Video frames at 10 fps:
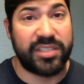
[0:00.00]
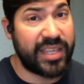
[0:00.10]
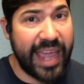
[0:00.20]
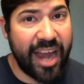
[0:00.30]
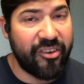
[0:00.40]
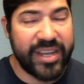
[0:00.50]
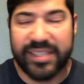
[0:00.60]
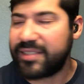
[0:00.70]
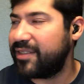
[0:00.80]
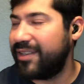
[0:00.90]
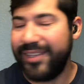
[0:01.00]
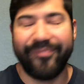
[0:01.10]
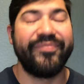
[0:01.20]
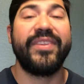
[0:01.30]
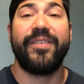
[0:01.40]
The Ares,
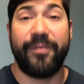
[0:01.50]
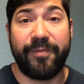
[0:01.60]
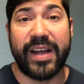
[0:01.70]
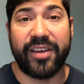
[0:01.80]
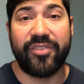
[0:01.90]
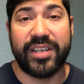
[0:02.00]
fucking